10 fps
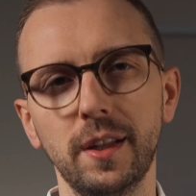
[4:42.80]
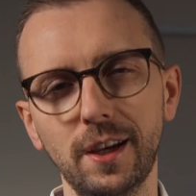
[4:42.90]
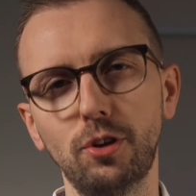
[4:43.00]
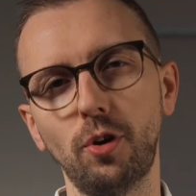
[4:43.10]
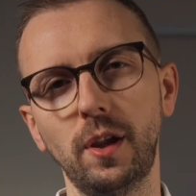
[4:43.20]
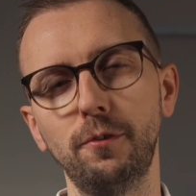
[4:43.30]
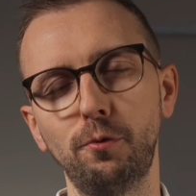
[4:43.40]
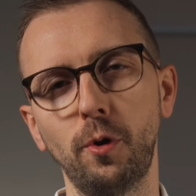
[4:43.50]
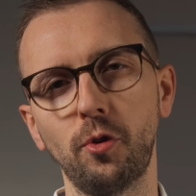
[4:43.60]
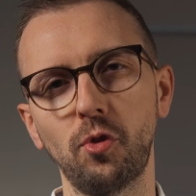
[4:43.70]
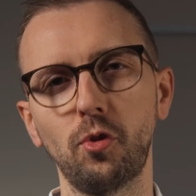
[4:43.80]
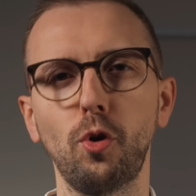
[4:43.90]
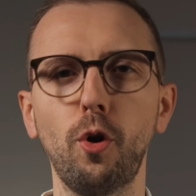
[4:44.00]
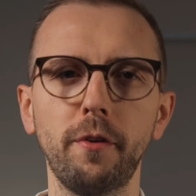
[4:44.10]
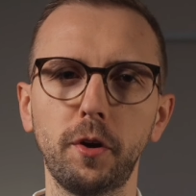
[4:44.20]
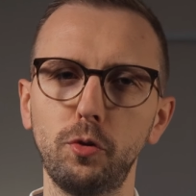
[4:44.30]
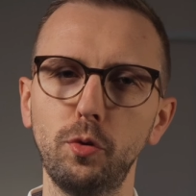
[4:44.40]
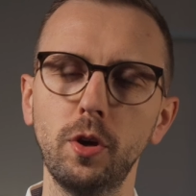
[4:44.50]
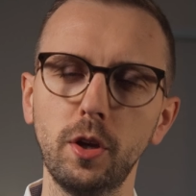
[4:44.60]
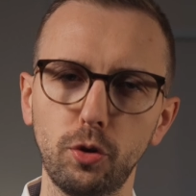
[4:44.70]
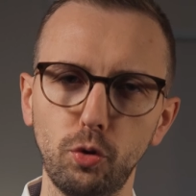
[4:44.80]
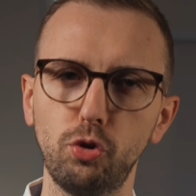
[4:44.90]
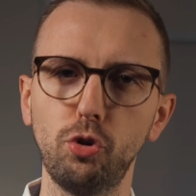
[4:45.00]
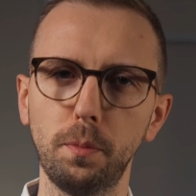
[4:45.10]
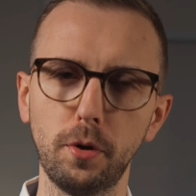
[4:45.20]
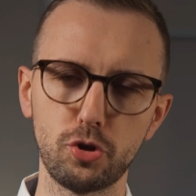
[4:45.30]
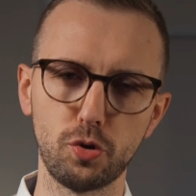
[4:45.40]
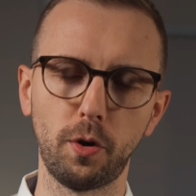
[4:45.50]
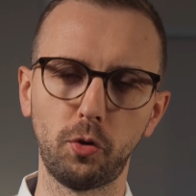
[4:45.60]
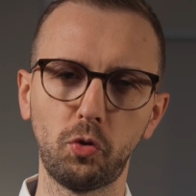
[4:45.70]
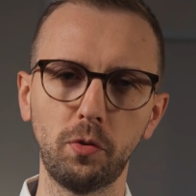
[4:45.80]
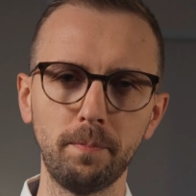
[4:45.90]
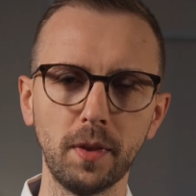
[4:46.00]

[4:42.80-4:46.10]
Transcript: TikTok influencers over to YouTube Shorts.